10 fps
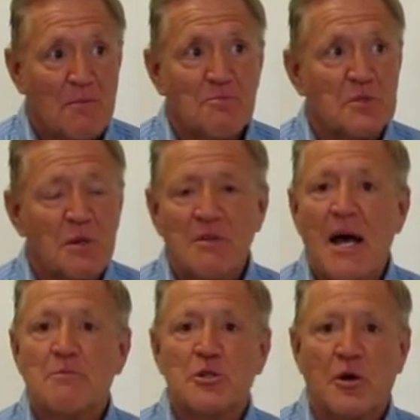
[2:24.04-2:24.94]

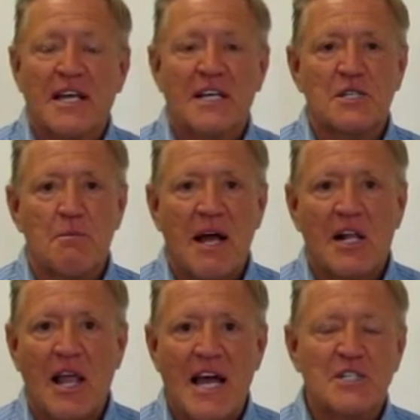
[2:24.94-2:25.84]
Sometimes there are kids in my
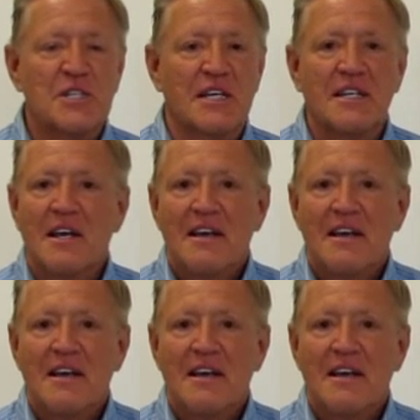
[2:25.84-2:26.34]
class that